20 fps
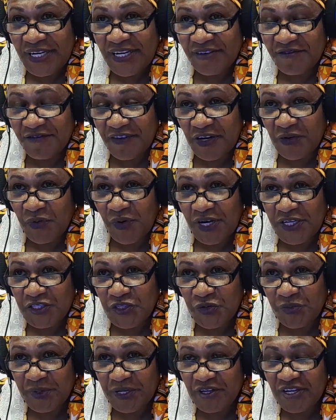Not only in
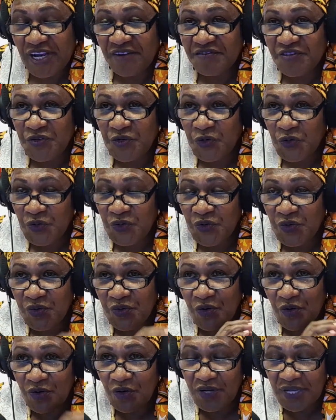Vanuatu, but you have to
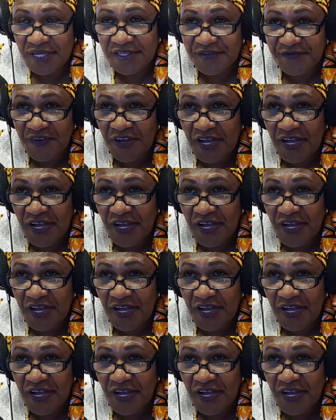go